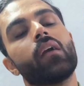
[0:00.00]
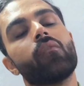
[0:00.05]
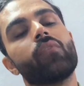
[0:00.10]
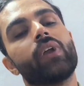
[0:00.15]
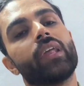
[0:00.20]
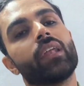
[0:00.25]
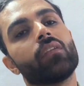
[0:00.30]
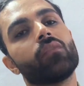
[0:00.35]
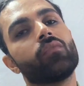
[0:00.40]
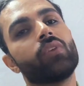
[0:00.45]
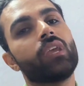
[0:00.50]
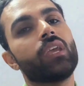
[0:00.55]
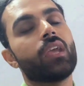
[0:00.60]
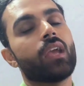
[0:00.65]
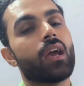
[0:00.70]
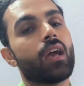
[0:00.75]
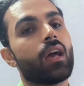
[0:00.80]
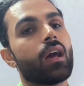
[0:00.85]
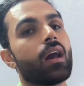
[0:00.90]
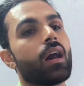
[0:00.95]
when
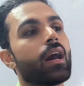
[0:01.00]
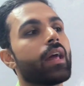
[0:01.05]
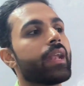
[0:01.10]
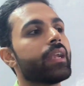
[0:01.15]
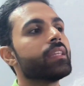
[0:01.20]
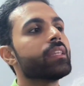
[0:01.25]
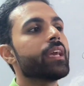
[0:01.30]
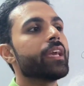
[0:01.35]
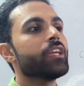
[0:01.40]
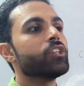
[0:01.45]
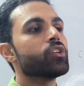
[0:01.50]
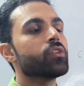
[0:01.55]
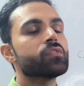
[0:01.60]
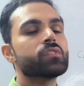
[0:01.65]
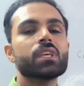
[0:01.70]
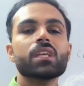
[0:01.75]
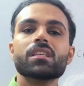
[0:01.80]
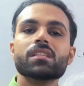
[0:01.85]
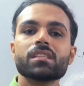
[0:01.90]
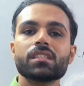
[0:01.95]
we are at the age of
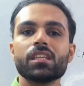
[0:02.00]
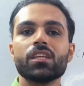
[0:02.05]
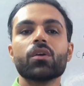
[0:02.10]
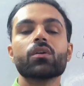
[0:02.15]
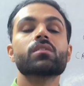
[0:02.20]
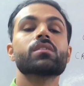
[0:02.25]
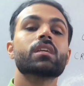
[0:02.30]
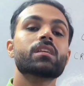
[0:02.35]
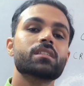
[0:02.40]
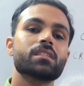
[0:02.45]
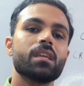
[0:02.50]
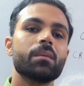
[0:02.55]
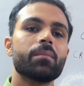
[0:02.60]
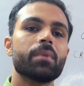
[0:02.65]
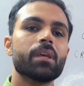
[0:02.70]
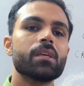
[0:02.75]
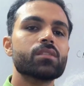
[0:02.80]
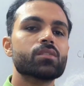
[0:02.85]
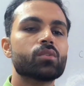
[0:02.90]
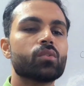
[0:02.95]
60 or 60
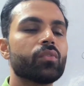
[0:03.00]
plus,